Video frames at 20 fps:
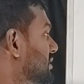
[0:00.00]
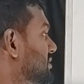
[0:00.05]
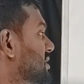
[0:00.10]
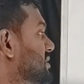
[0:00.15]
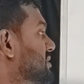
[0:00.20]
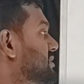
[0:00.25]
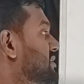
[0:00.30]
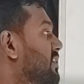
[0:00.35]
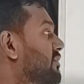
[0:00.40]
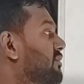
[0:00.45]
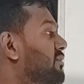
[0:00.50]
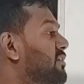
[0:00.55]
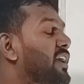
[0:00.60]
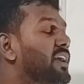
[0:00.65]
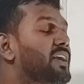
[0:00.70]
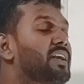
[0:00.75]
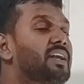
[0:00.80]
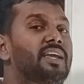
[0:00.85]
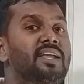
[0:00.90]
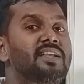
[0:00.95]
This is
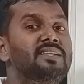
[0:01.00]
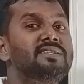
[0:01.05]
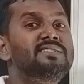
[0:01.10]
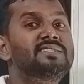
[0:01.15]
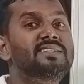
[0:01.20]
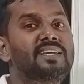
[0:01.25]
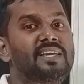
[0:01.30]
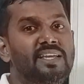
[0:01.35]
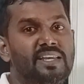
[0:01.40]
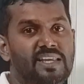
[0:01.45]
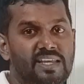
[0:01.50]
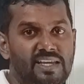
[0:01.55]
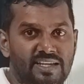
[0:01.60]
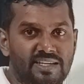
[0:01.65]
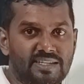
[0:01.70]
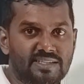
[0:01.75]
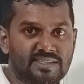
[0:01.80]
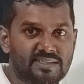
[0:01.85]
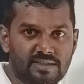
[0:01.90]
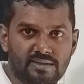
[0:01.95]
definitely in
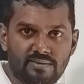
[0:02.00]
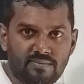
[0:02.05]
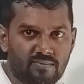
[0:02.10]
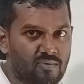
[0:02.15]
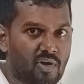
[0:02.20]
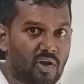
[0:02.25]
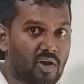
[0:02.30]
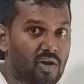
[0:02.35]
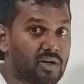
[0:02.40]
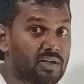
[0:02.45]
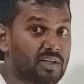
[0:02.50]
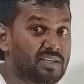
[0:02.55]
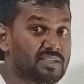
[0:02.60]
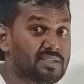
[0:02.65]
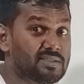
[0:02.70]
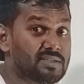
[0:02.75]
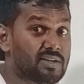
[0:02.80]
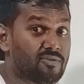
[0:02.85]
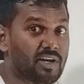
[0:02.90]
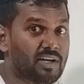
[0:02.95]
series. This
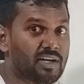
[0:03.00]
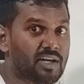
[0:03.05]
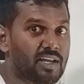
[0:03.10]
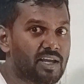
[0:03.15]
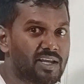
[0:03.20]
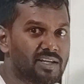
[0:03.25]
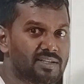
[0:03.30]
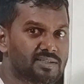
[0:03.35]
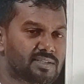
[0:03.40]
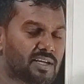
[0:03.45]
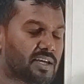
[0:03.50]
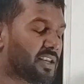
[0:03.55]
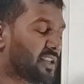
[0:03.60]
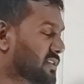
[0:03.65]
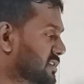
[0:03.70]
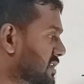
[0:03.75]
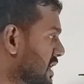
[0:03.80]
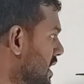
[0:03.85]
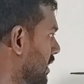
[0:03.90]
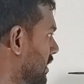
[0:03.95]
is definitely in
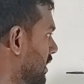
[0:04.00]
series.